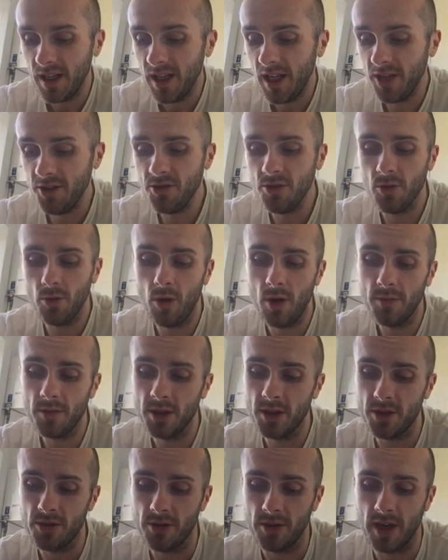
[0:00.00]
I don't know what I'm
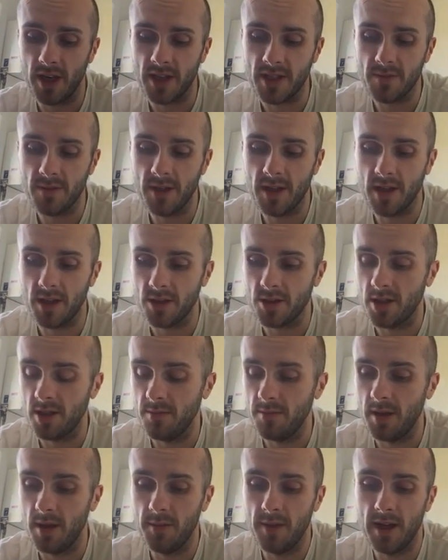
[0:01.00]
going to do next week actually.
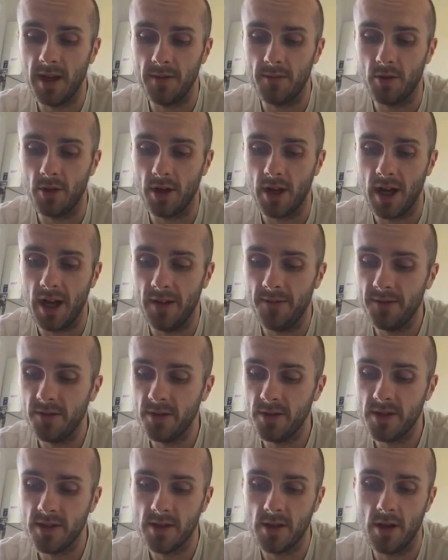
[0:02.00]
Maybe I'm going to have
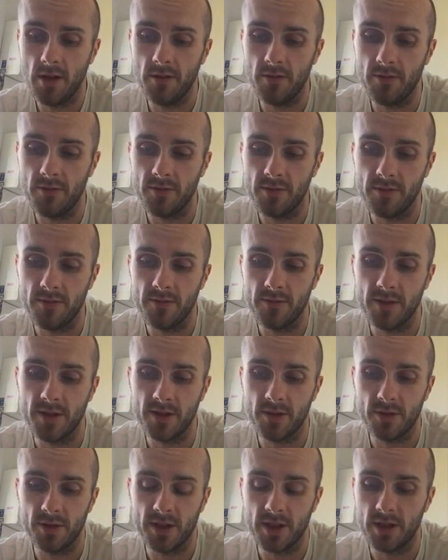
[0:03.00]
to start
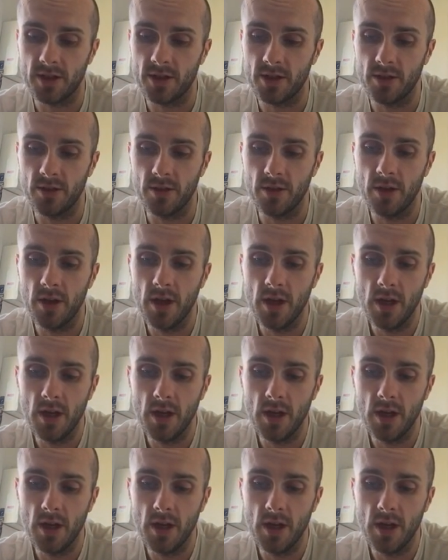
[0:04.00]
resorting to